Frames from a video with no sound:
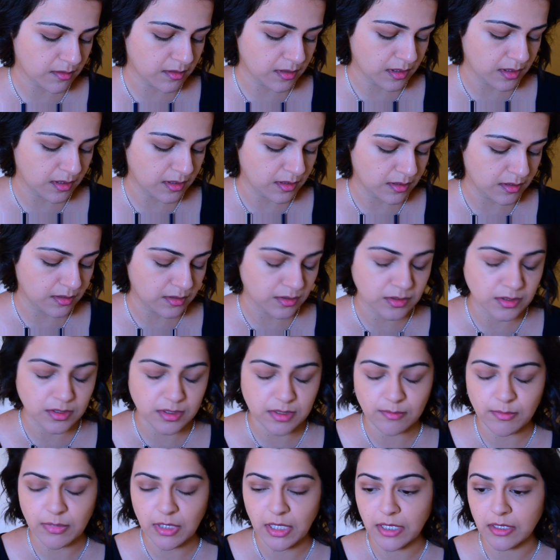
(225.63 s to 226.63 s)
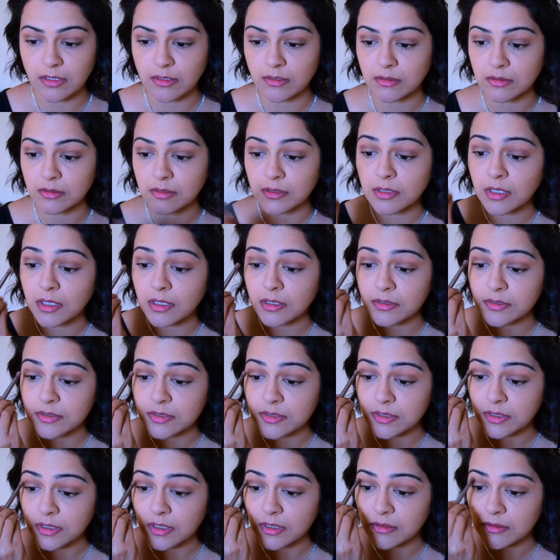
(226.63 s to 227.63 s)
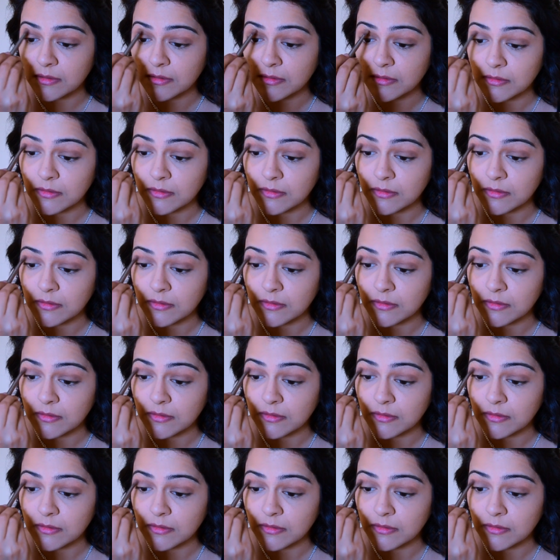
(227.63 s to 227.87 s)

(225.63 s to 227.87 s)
and just blend all the colors together.